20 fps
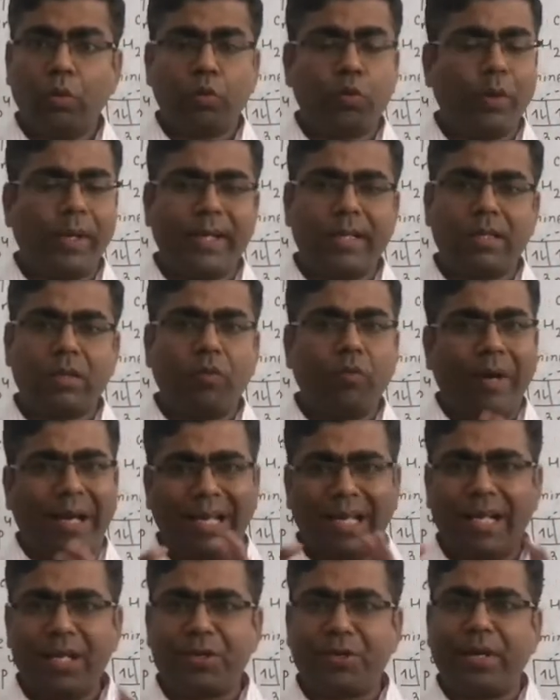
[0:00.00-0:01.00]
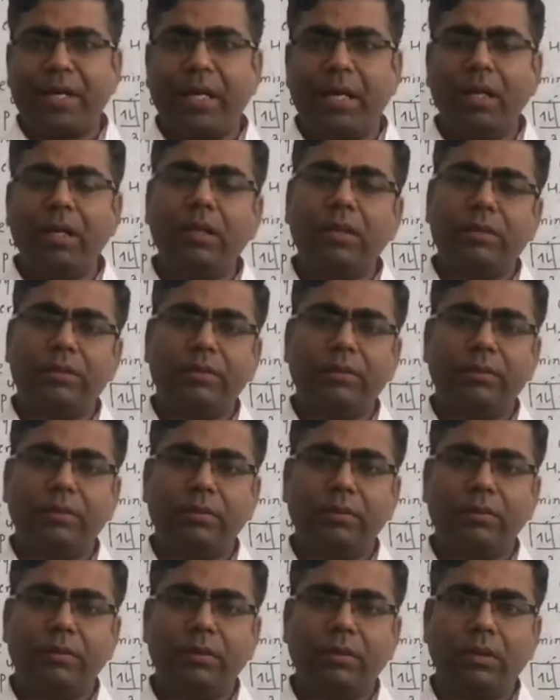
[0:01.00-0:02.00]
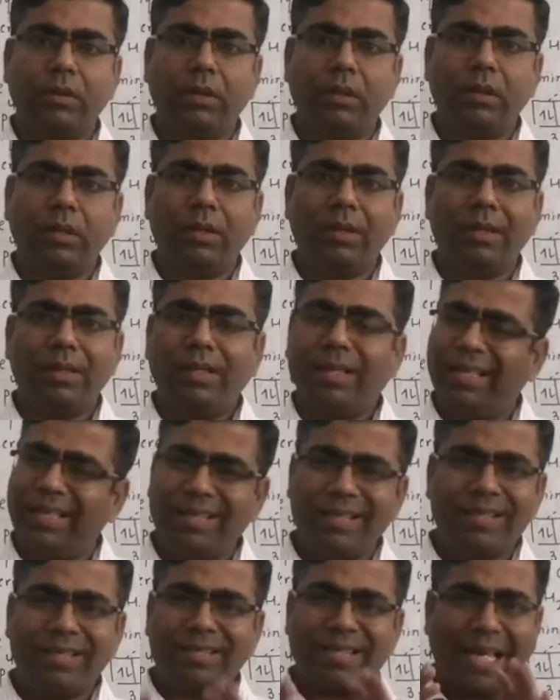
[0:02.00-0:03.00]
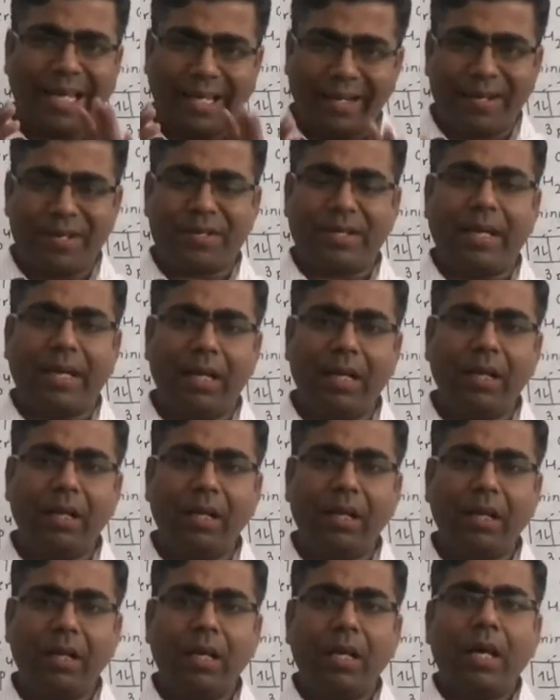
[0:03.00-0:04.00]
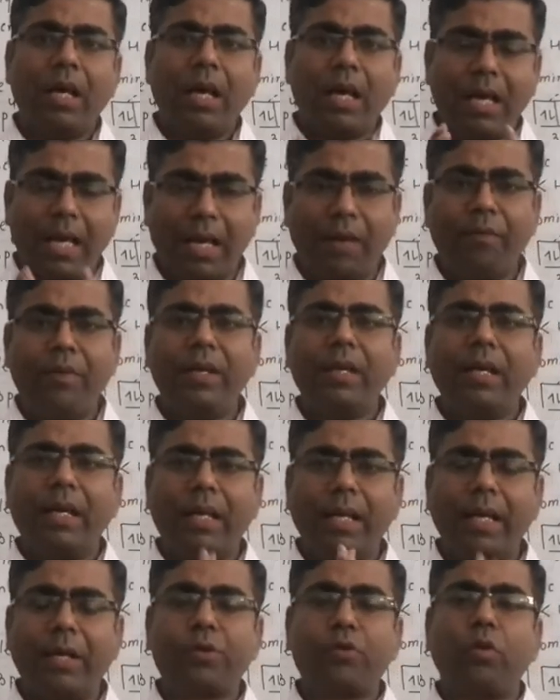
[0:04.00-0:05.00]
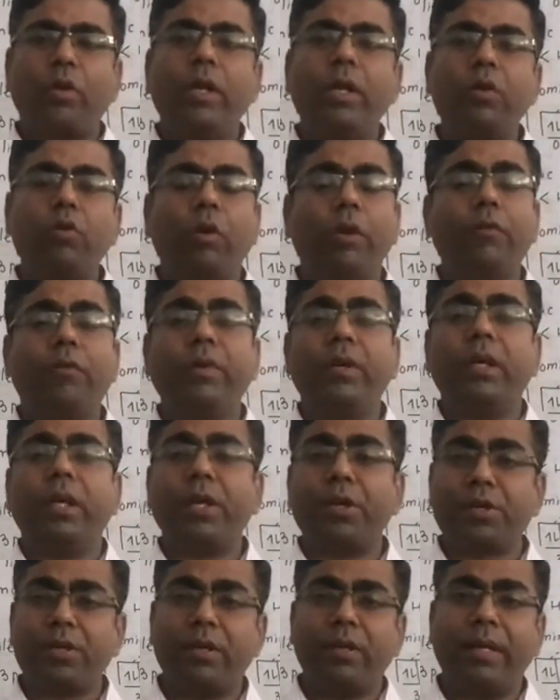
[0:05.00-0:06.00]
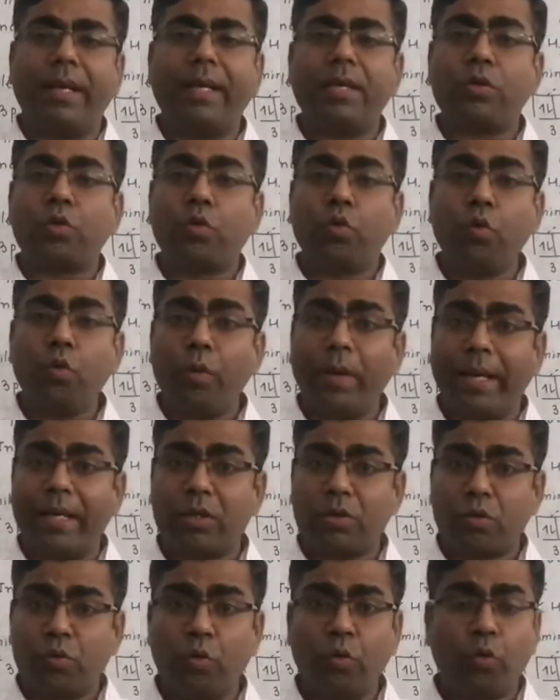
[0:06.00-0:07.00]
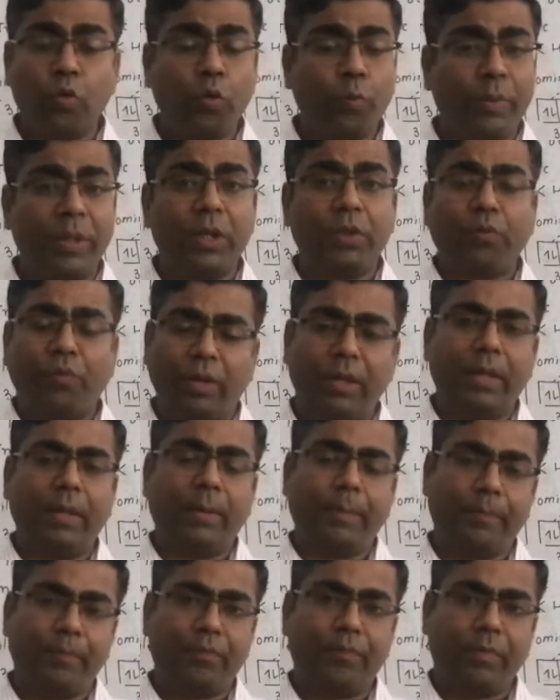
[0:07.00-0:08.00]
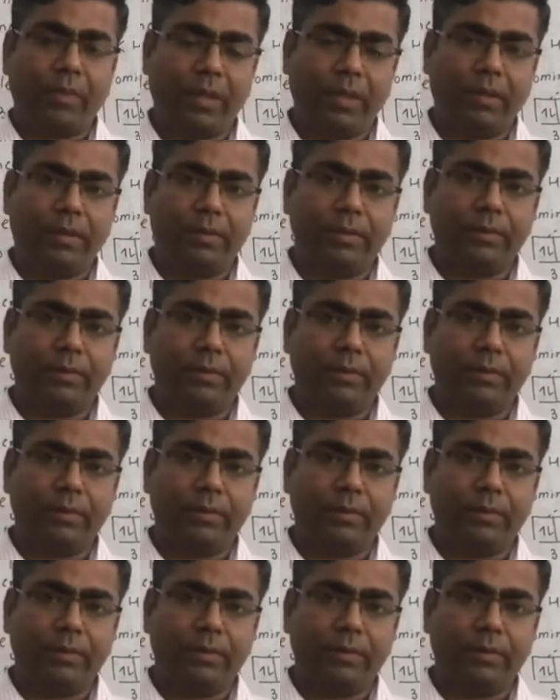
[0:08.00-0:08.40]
So its valence shell is second shell having electronic configuration as 2s2 2p3.